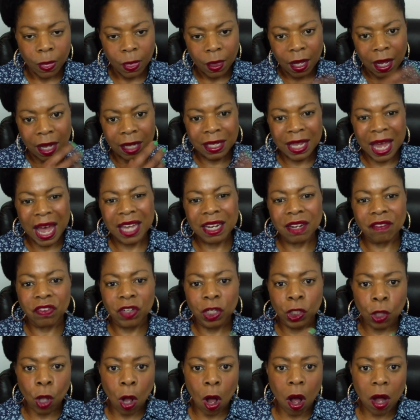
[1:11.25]
a lot of
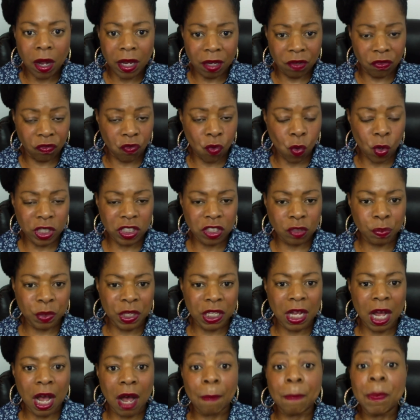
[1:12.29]
law enforcement
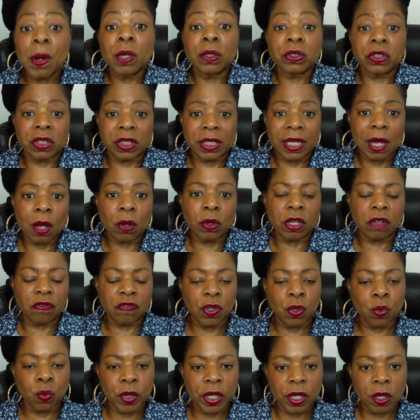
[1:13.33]
personnel, if you
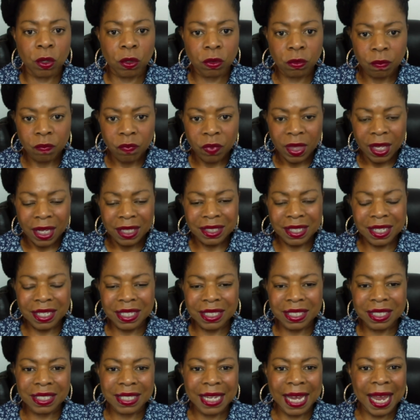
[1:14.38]
will, to the
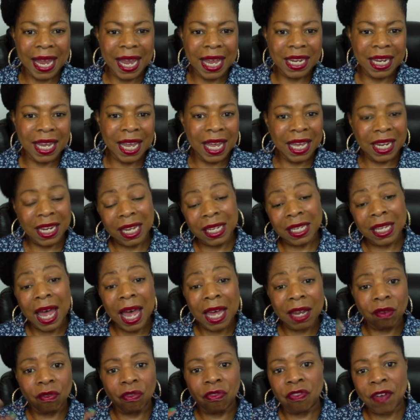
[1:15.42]
stand, and a
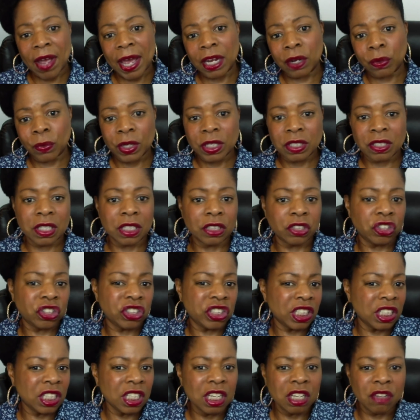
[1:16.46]
lot of veterans, the
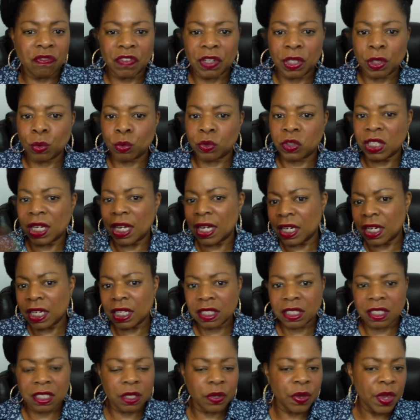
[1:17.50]
chief and
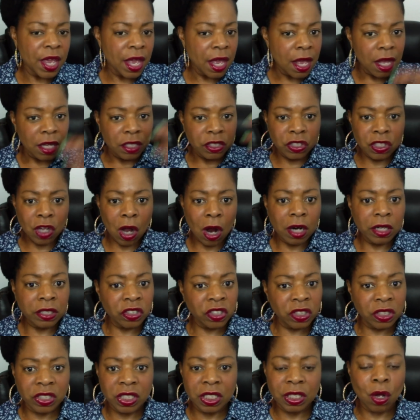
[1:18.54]
lieutenants and
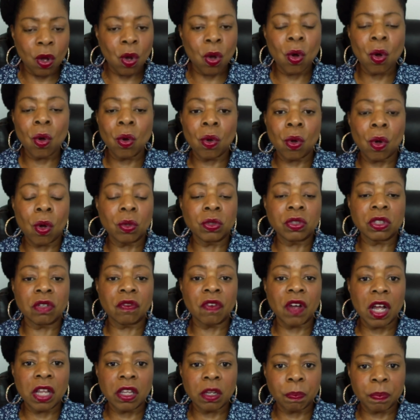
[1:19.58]
sergeants and a whole host of
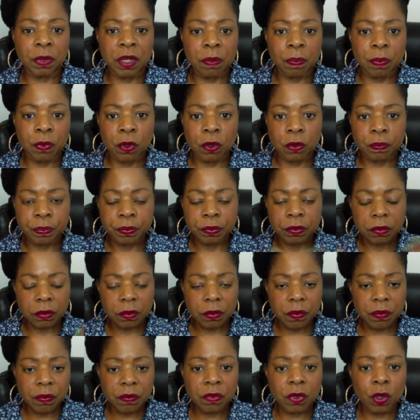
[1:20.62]
other people
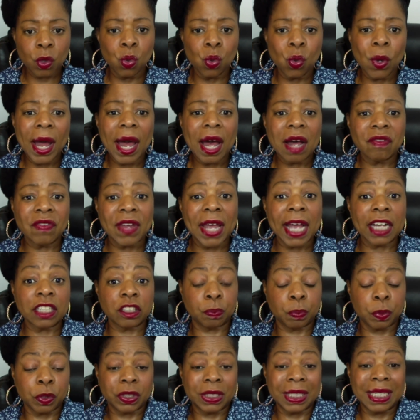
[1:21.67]
who have
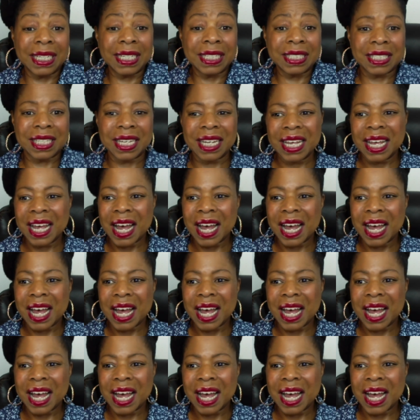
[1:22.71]
expertise